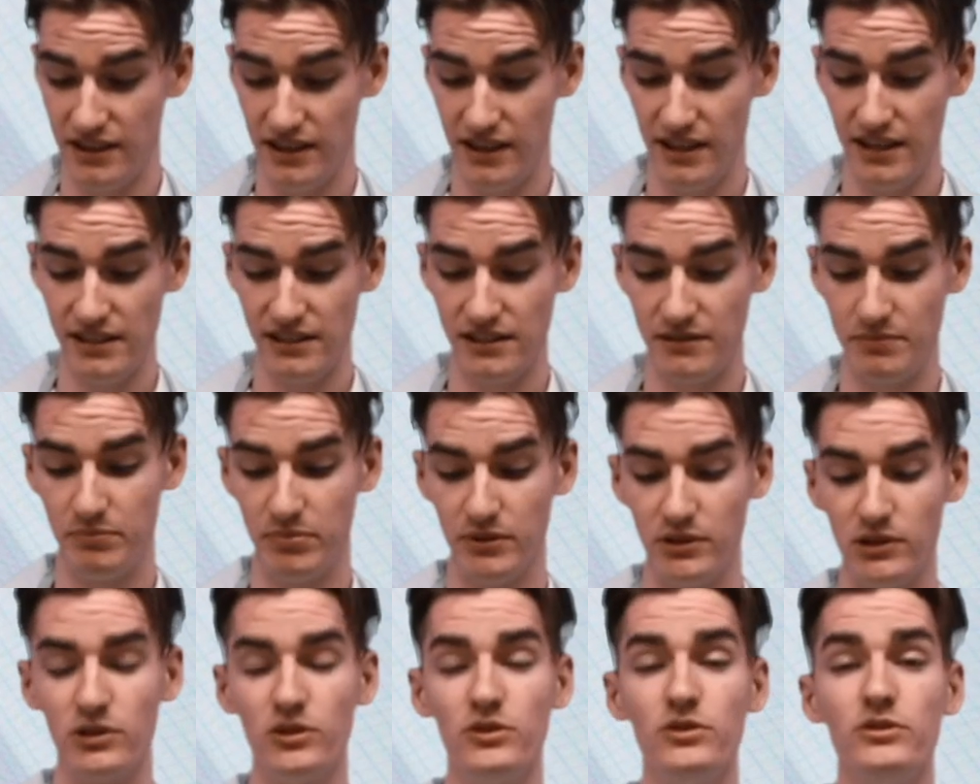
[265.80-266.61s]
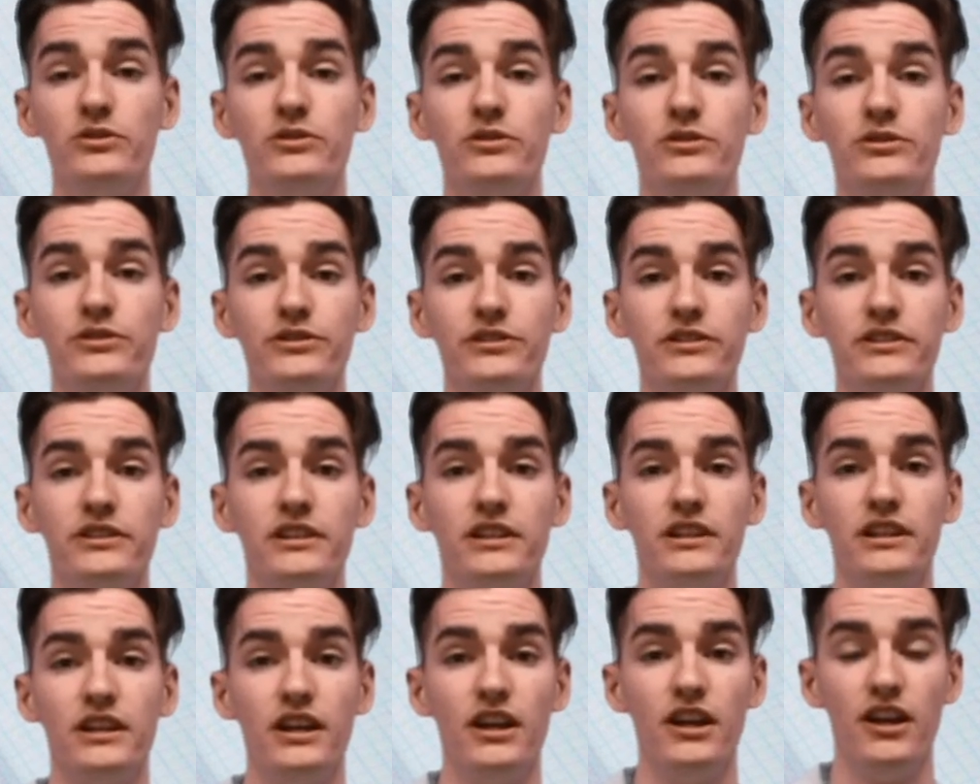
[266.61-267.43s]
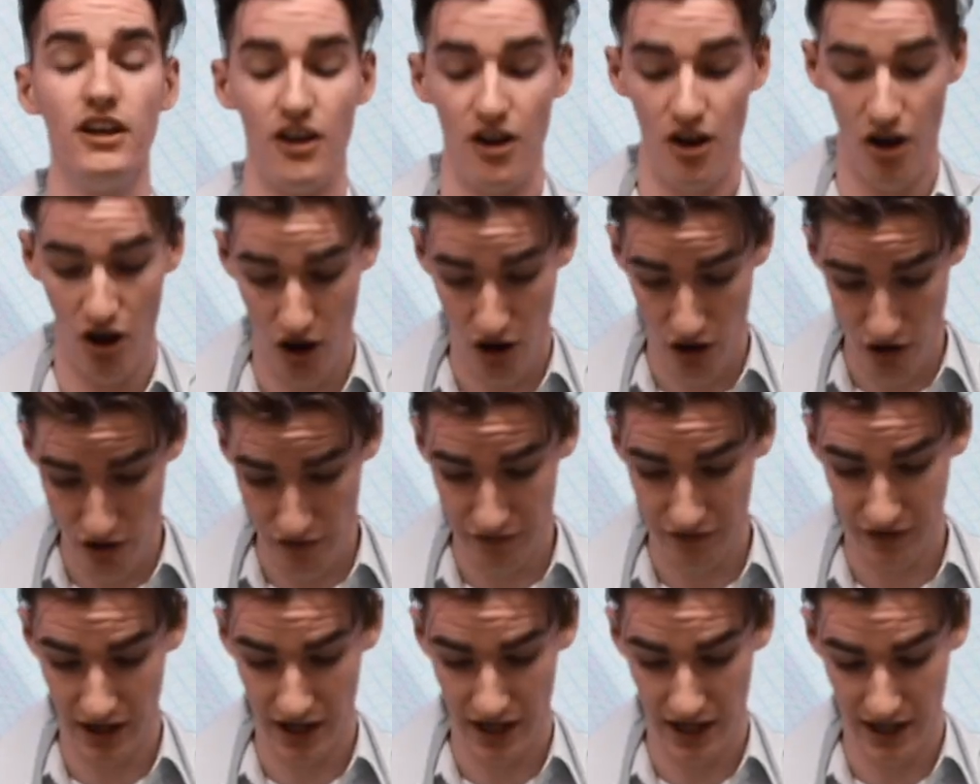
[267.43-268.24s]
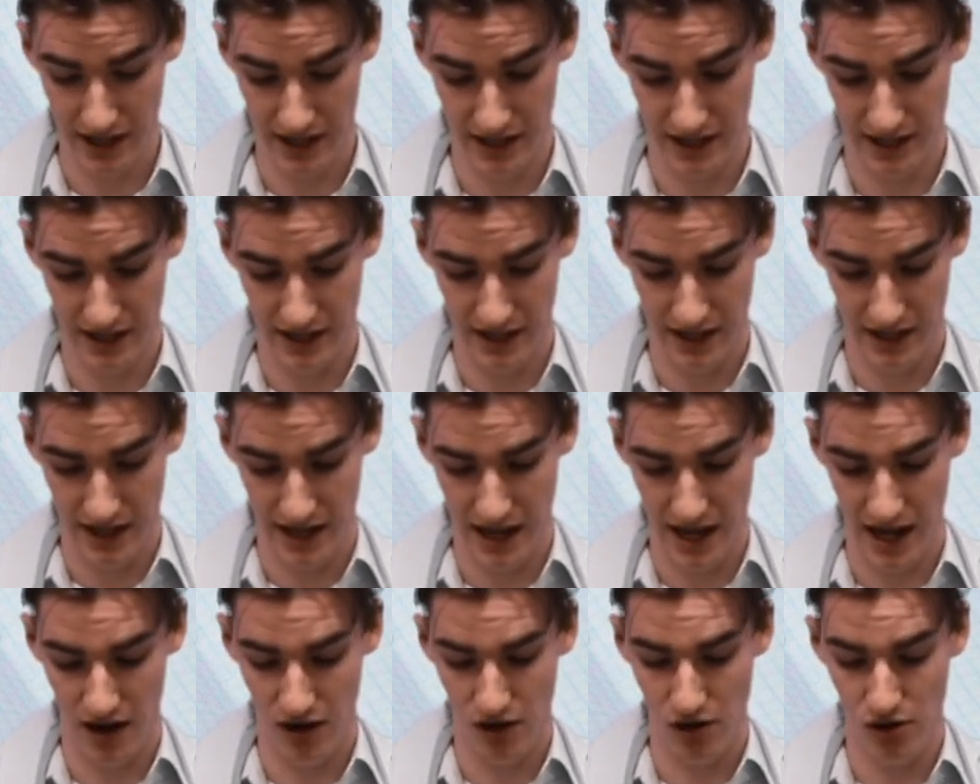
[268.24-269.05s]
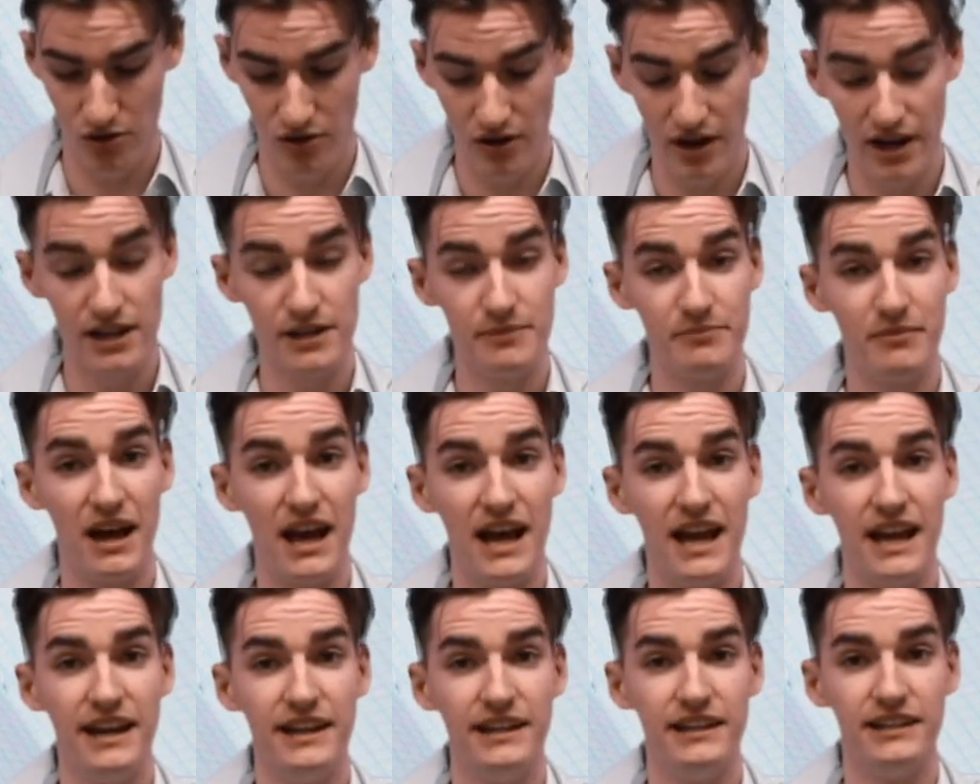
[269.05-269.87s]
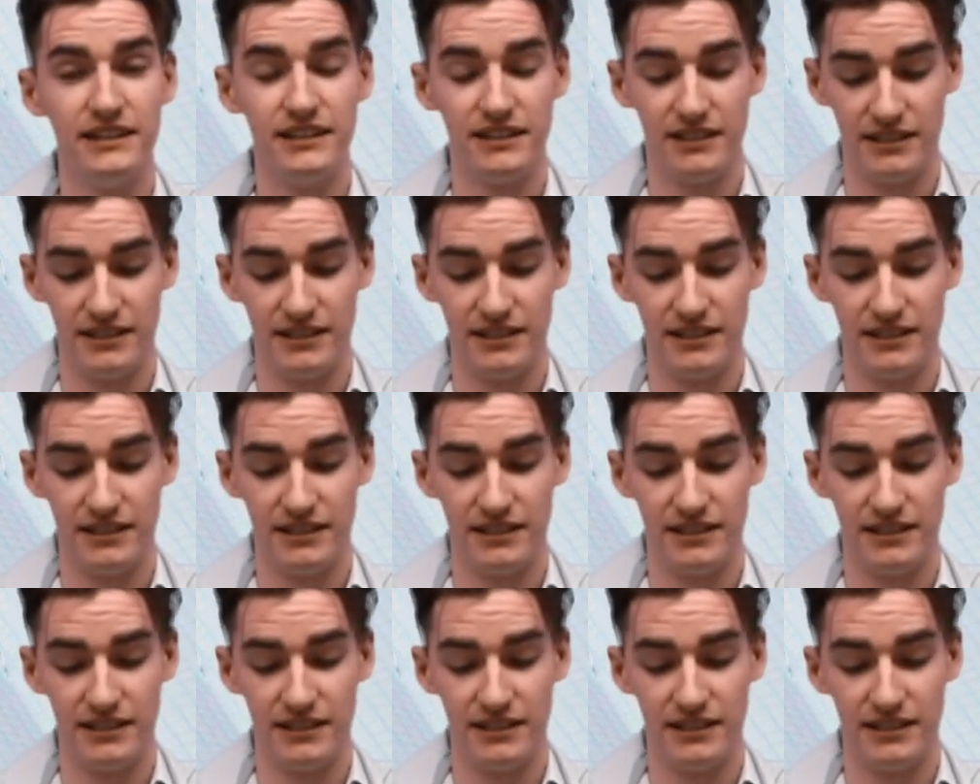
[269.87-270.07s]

this balloon over our already made